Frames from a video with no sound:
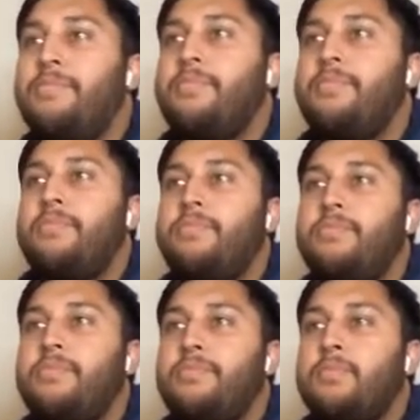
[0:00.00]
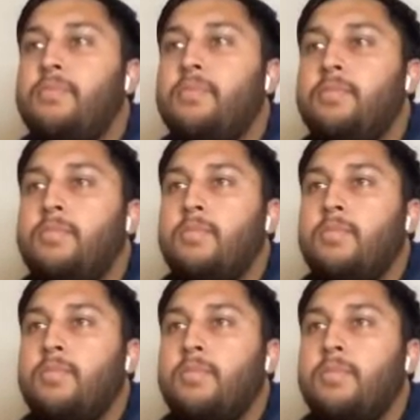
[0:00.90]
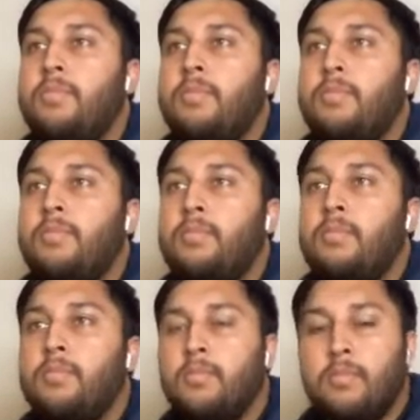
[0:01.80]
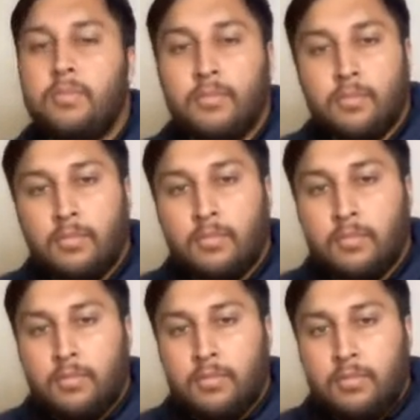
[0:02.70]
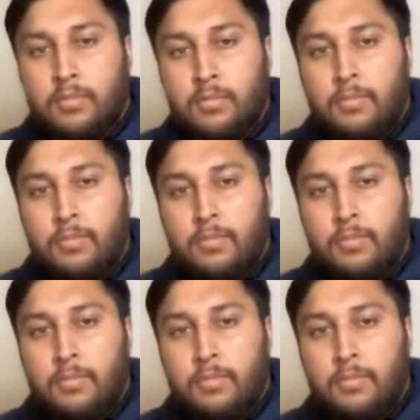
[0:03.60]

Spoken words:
The person shown says nothing.